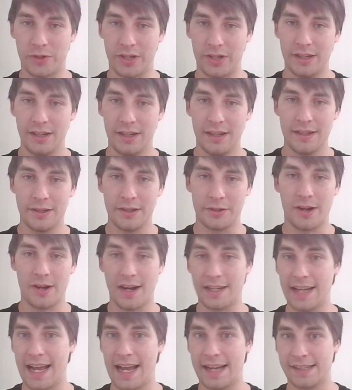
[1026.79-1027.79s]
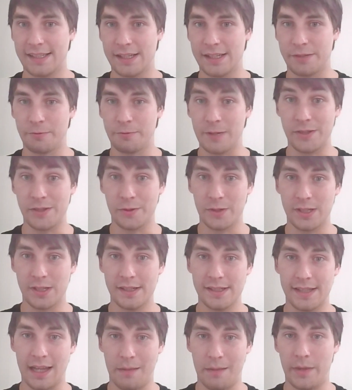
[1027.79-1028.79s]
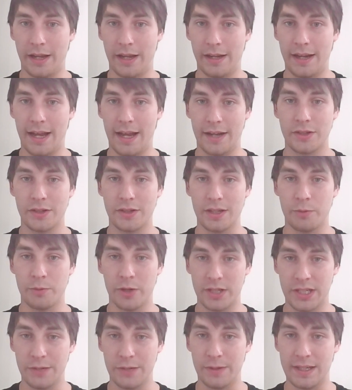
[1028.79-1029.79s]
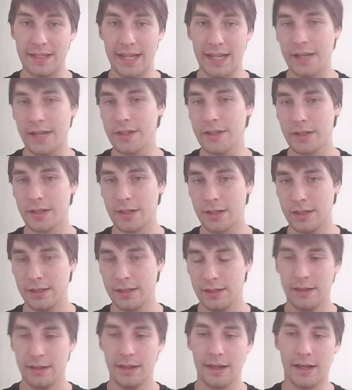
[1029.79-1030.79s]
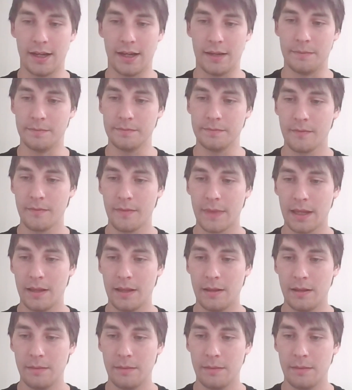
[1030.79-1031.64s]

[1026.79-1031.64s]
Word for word: or you're trying to access resources that might actually put you in danger um,